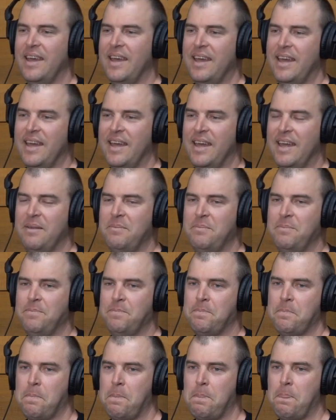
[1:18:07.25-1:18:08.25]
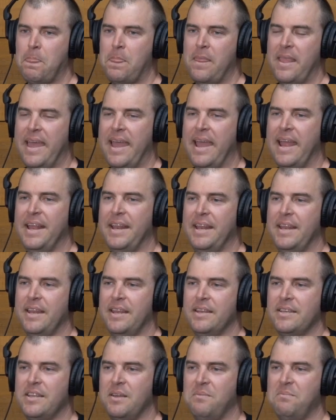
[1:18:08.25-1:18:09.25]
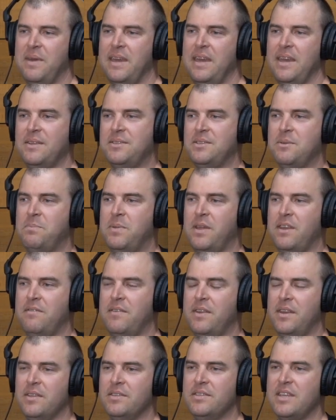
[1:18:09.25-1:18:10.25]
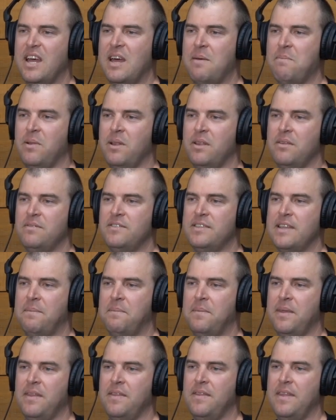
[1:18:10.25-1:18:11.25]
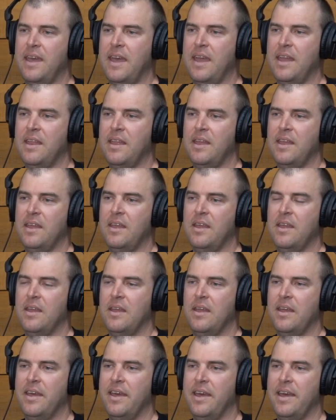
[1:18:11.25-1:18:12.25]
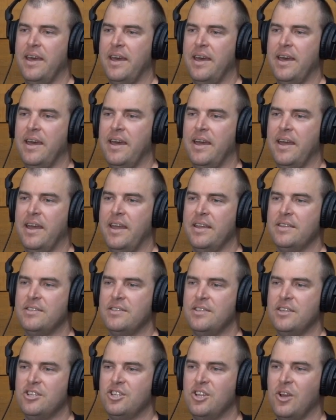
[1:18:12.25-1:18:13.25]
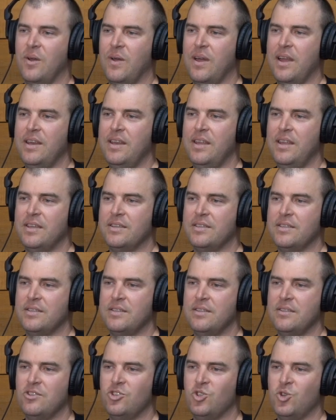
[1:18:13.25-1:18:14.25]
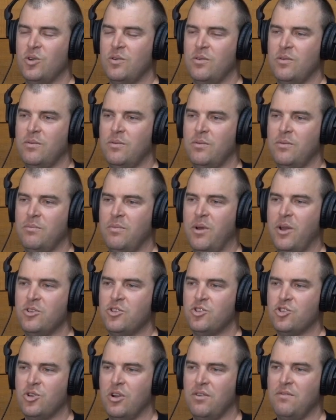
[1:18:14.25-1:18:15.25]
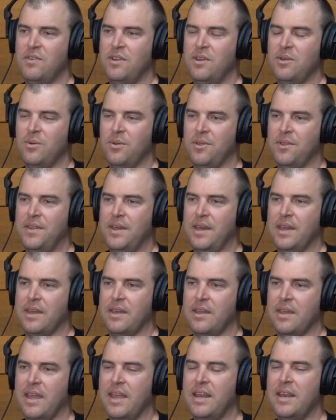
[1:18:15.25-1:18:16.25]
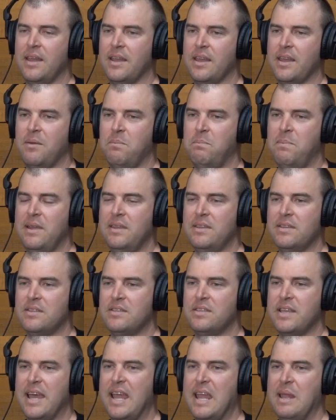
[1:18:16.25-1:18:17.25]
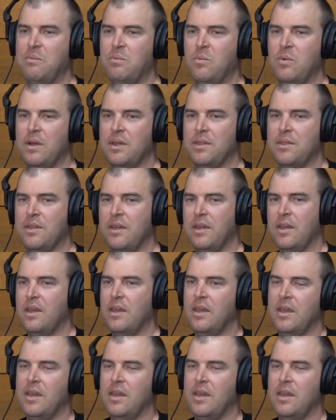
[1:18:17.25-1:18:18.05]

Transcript: And to me, it's a bit of an example of something that it's the tiniest, most trivial thing, and it can be the same with